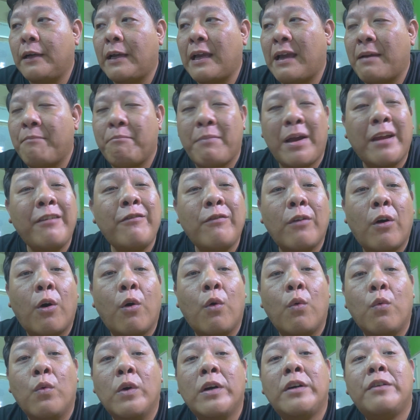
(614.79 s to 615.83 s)
am I
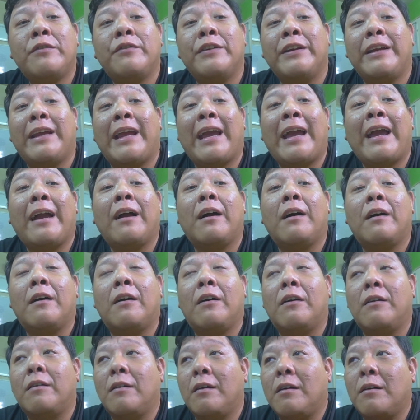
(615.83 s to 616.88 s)
overreact
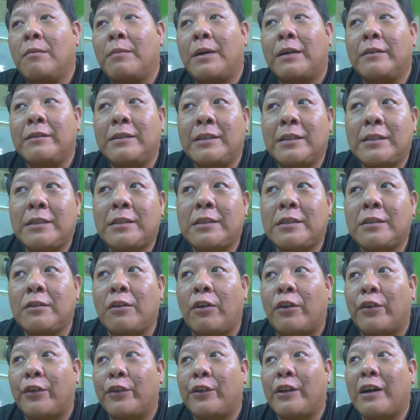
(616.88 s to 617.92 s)
about this
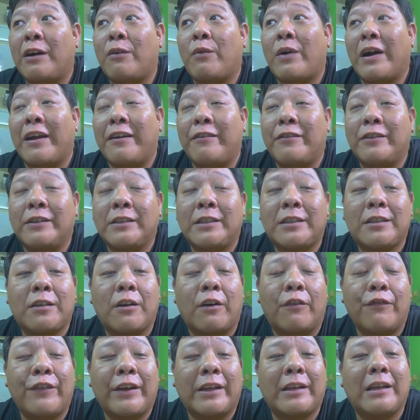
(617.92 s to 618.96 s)
coronavirus,
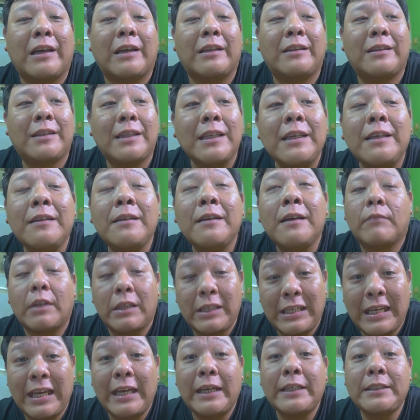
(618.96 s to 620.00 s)
COVID-19?
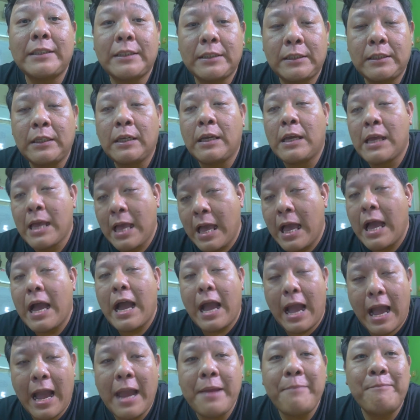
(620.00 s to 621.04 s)
Yes,
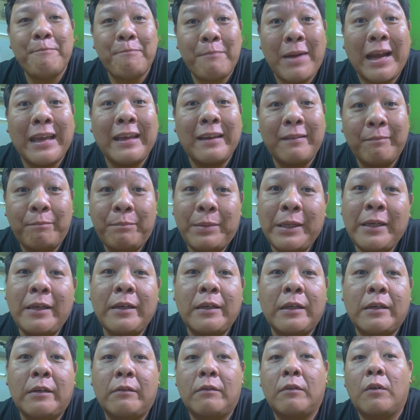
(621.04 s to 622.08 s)
I might
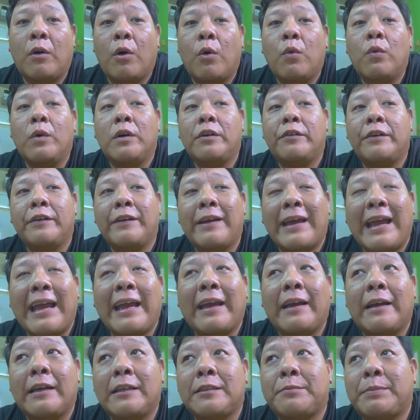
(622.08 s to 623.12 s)
be
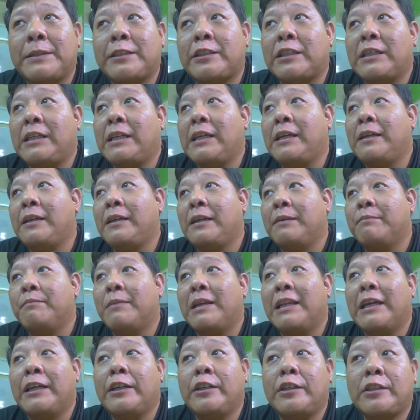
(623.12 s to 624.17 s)
overreact, especially in
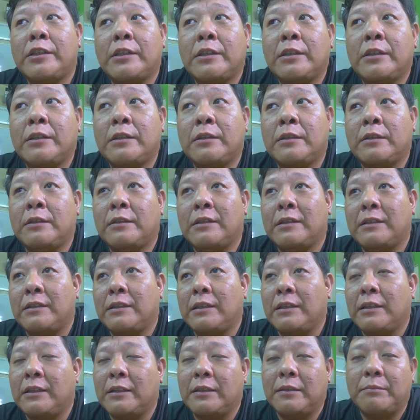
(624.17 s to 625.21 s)
Malaysia
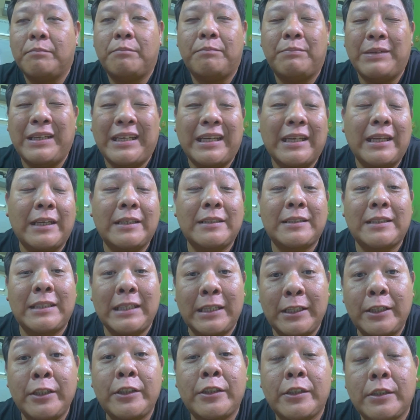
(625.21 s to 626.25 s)
in the beginning
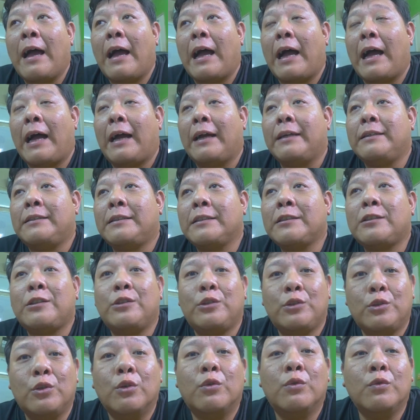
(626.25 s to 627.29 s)
stage. I just
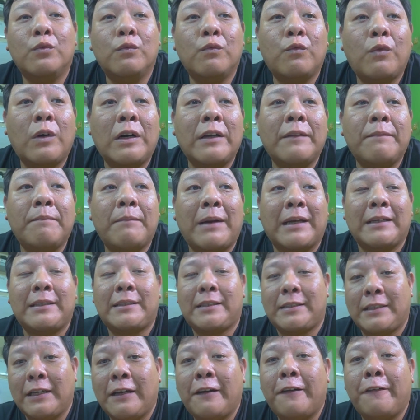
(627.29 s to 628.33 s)
don't want
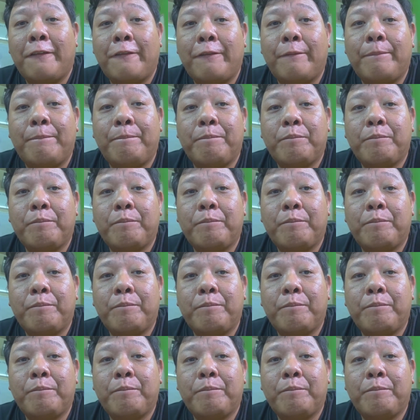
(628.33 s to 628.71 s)
myself